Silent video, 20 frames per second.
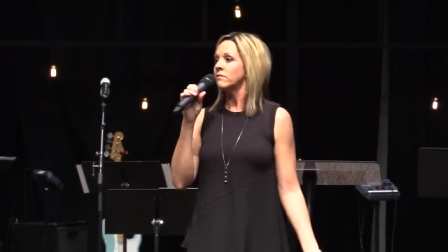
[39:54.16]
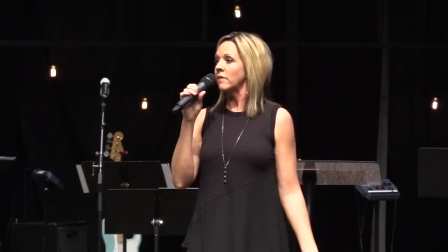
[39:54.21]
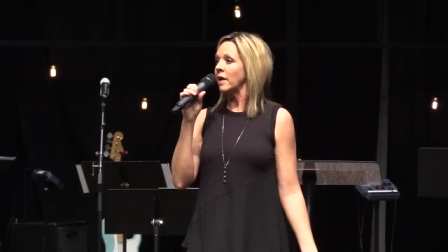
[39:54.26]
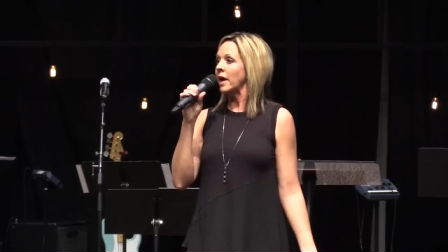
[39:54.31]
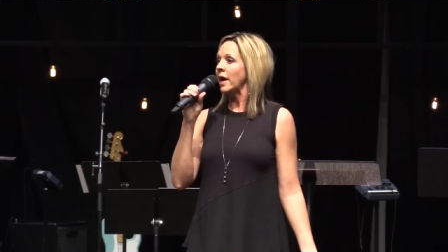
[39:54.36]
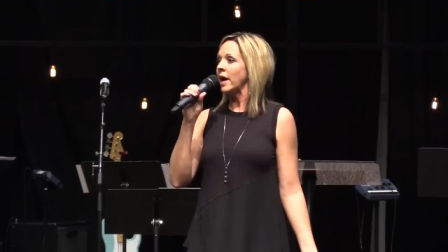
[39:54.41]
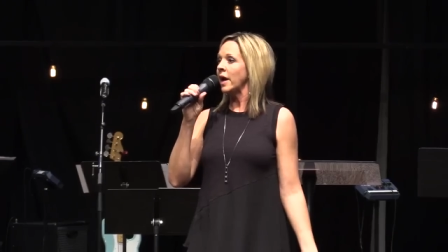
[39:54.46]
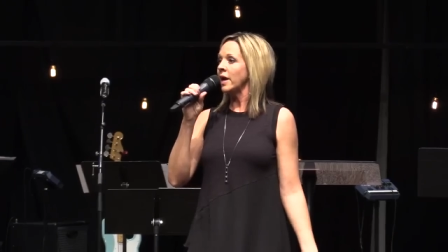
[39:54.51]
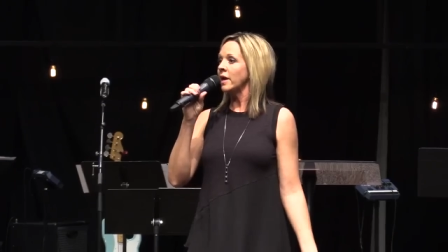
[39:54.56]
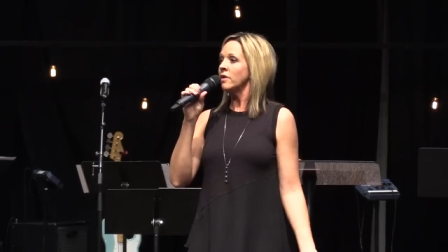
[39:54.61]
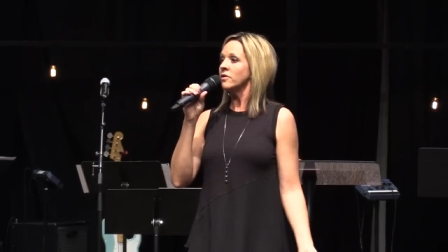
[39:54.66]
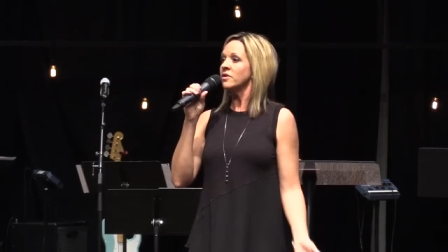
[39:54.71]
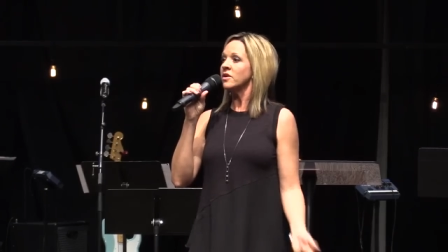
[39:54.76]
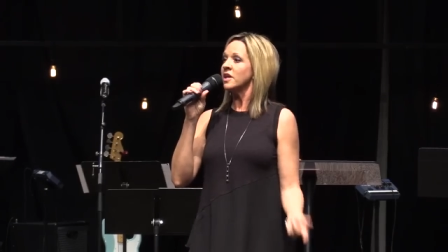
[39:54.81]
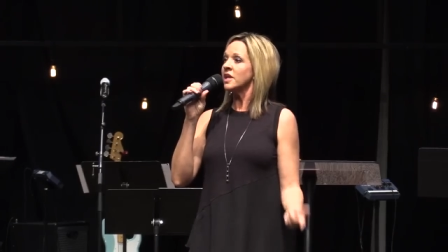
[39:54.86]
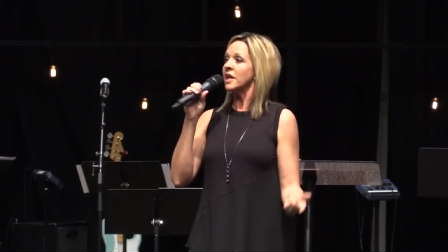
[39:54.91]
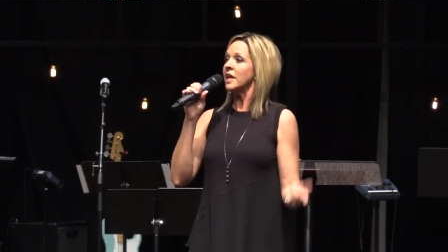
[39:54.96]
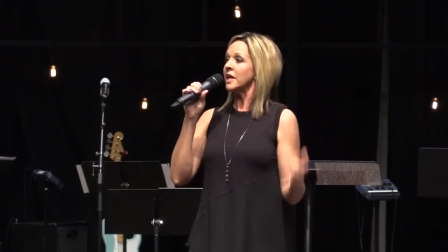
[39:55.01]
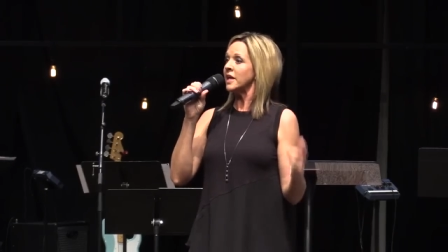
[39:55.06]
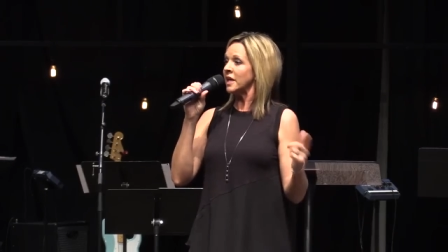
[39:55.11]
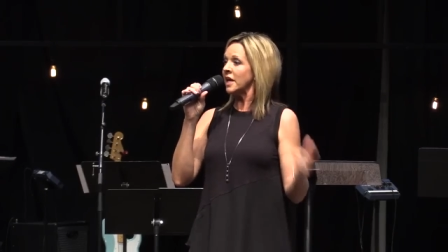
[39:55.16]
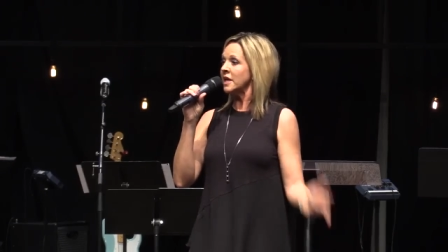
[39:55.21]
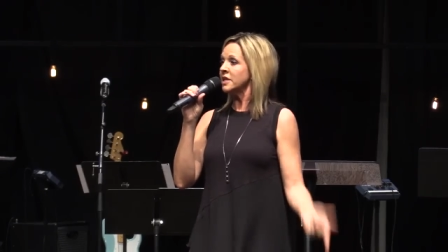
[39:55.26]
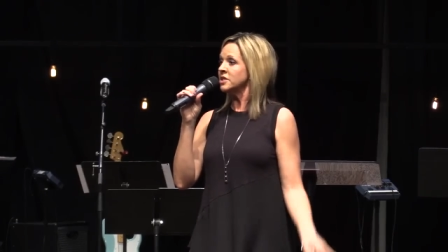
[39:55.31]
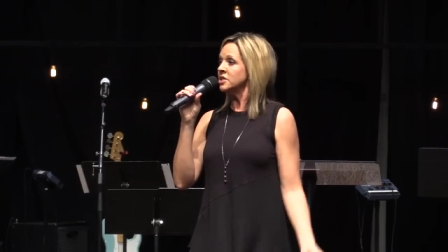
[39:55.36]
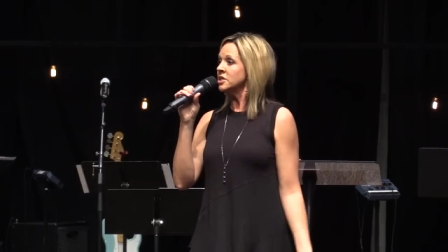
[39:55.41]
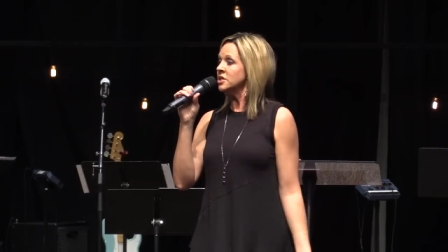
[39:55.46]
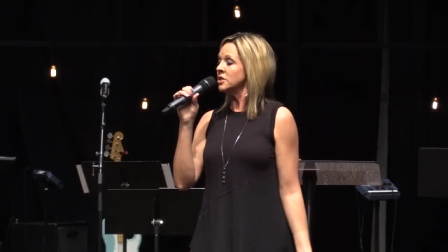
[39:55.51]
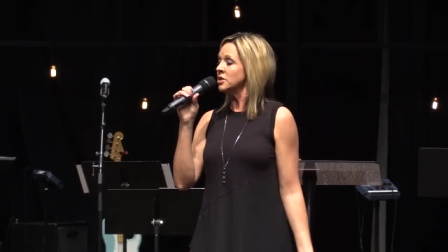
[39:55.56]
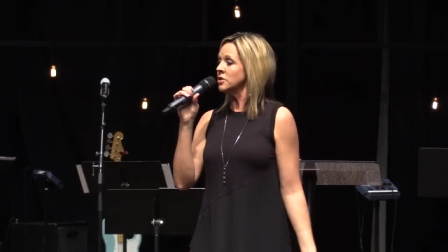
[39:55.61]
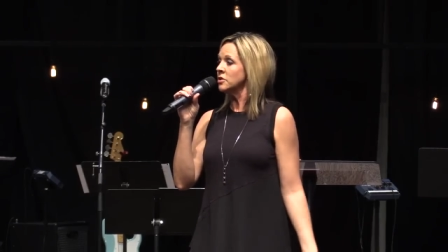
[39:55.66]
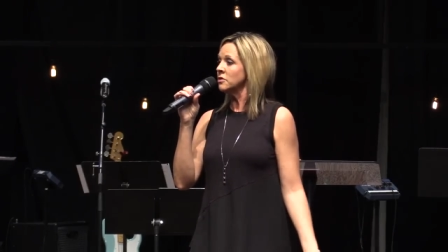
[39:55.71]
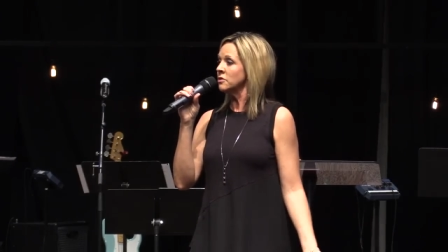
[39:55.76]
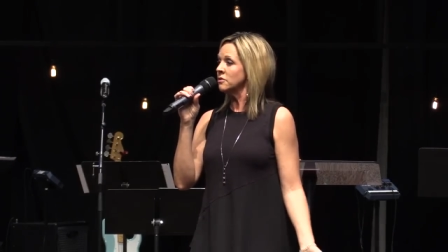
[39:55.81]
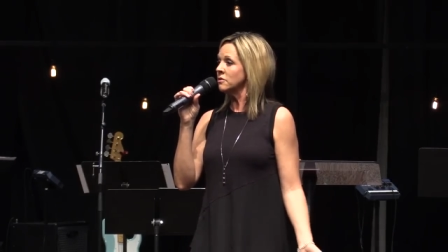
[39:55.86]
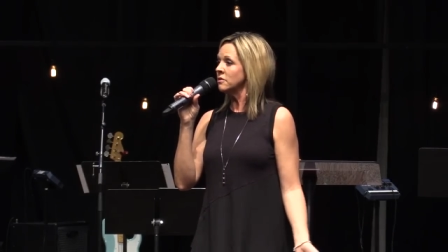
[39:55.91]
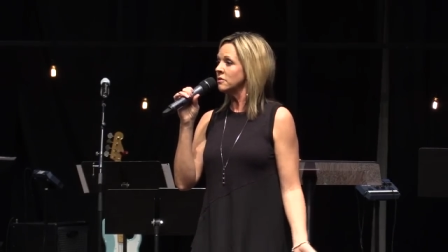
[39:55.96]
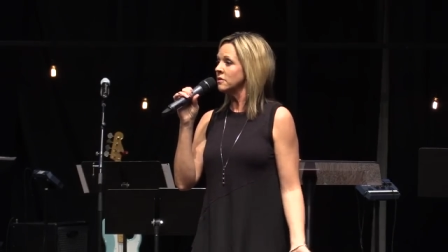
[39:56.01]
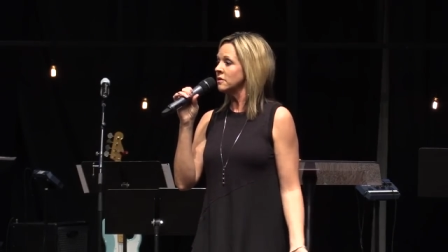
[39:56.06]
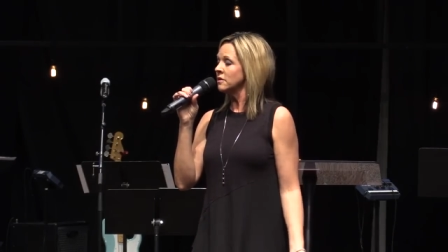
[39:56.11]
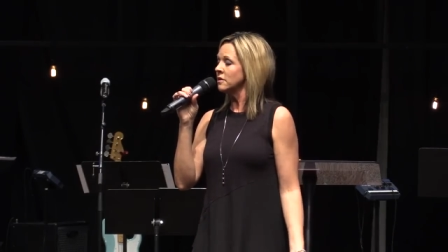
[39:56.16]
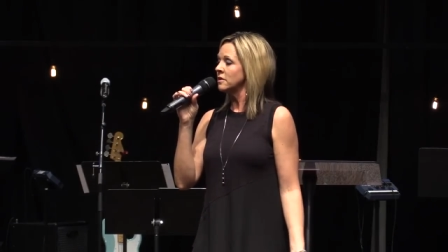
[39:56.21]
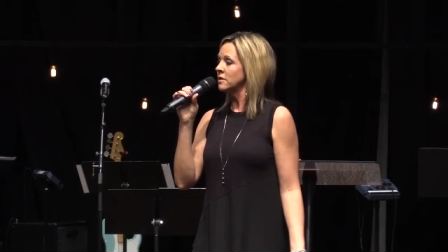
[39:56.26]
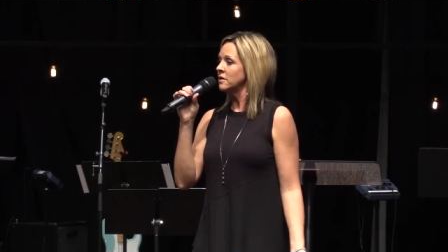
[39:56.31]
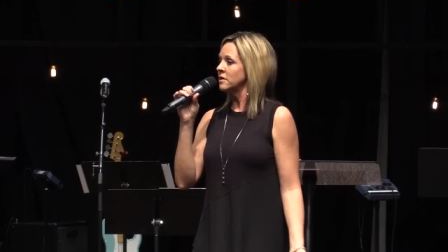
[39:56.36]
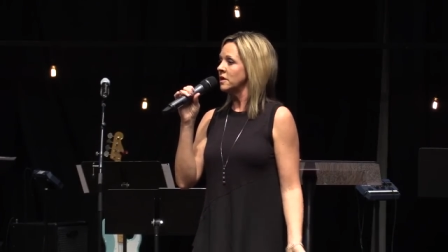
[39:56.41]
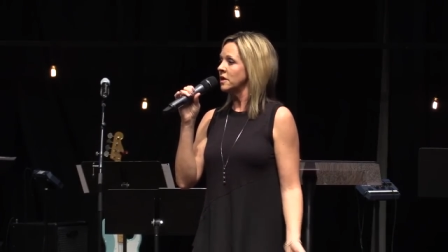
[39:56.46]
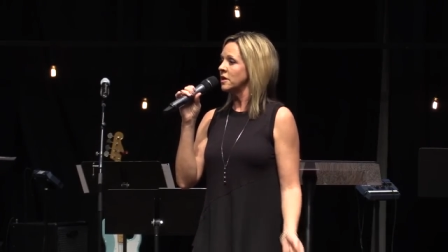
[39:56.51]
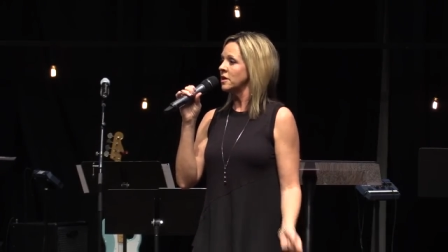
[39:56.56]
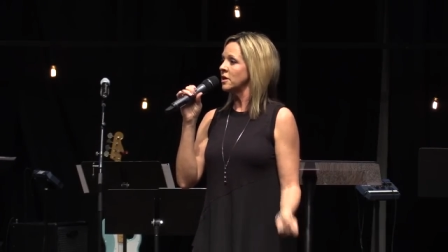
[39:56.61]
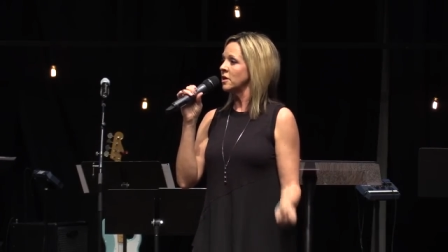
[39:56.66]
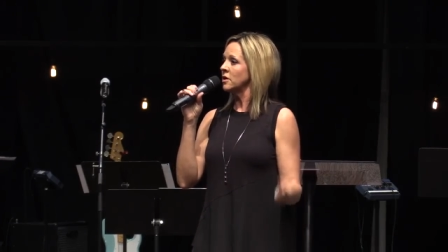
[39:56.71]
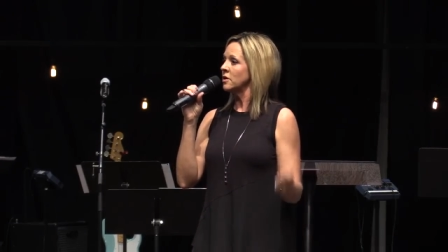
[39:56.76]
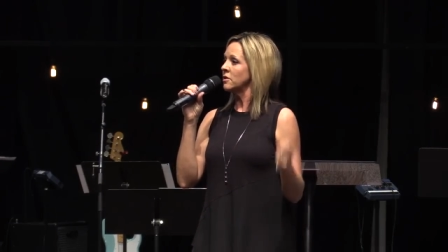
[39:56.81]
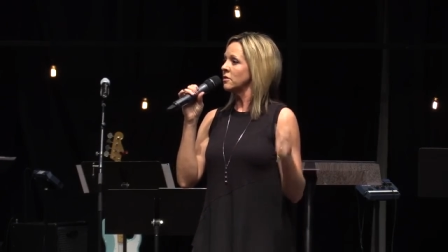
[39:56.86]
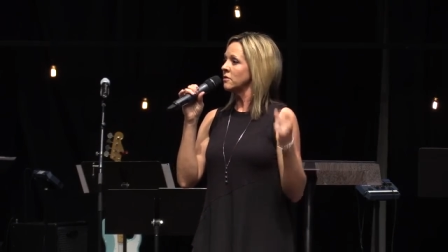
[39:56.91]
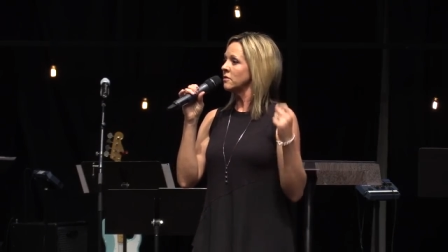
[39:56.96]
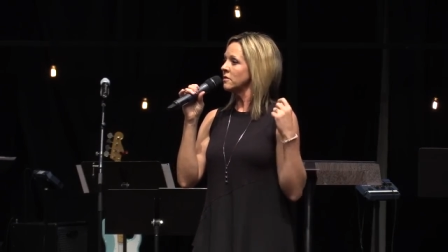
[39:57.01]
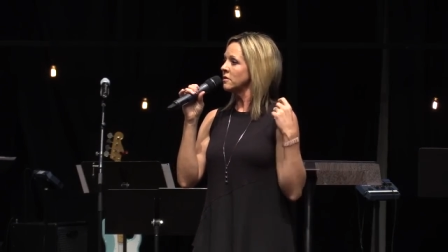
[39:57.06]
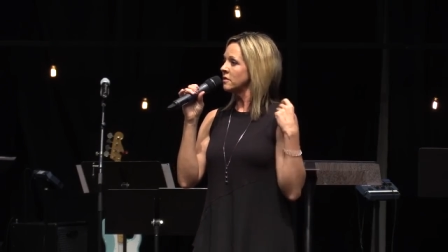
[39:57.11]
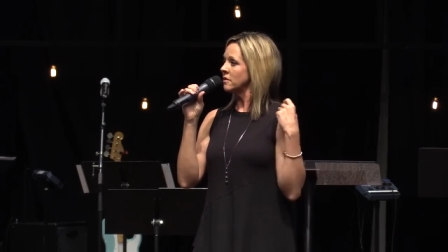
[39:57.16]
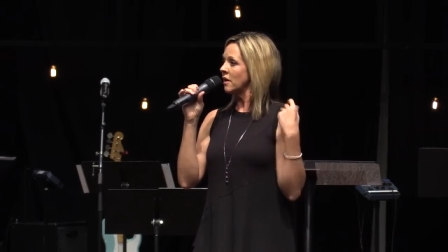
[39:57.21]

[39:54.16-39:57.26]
right? Or they're going to get you, you know?